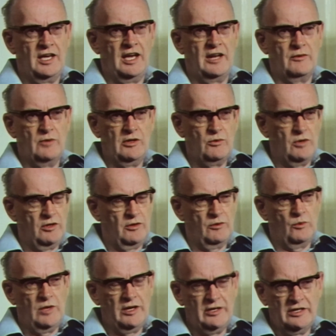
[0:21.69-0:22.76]
and we
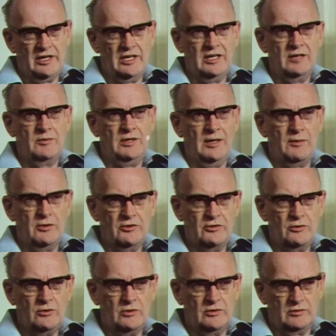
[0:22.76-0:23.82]
will one day be able
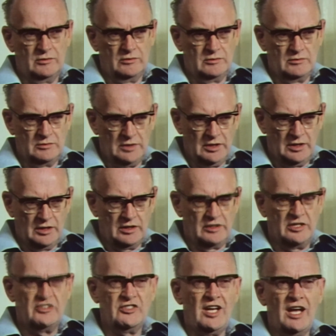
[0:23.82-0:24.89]
to
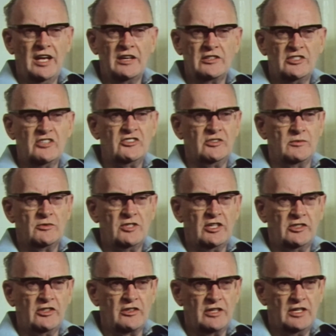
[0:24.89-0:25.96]
design systems
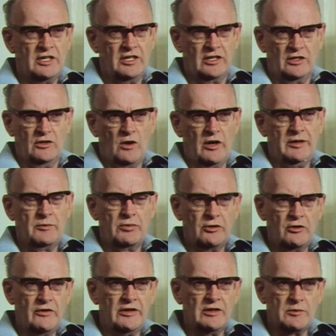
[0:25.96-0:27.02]
that can go on
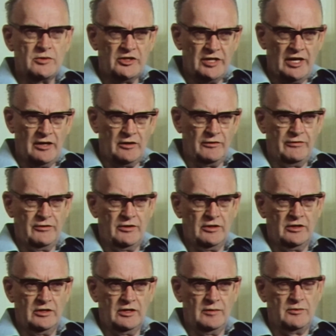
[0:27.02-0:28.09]
improving themselves,
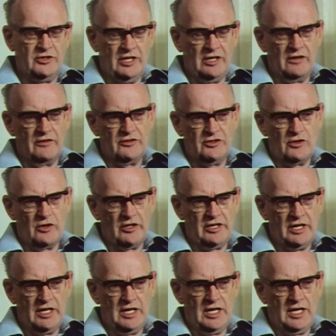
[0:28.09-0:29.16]
themselves, so
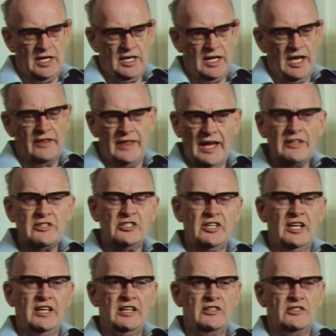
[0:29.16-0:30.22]
that at that
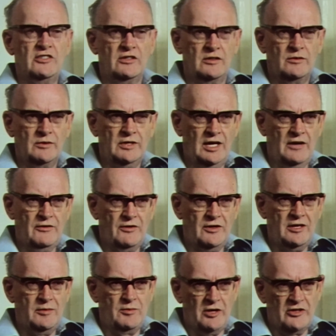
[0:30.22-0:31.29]
stage we have
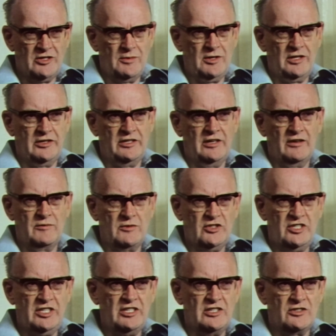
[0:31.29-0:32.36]
the possibility of
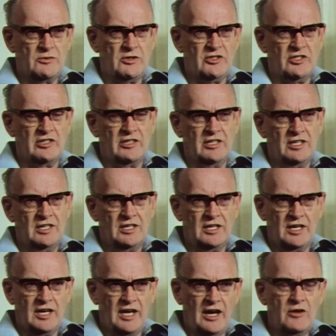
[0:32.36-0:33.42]
machines which can
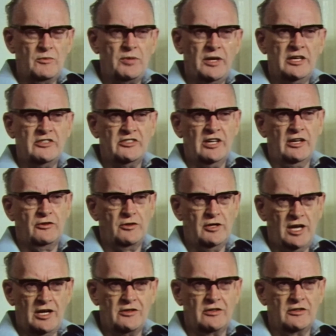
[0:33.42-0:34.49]
outpace their
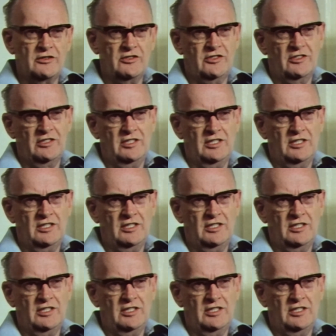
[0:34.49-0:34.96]
creators